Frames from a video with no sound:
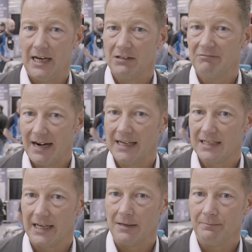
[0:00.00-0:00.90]
In a rally
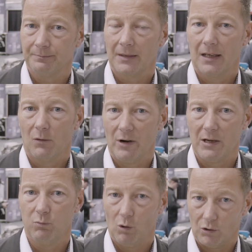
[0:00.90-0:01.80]
team,
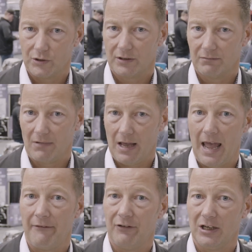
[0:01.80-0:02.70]
we would
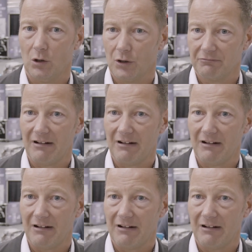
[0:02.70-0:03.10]
Every other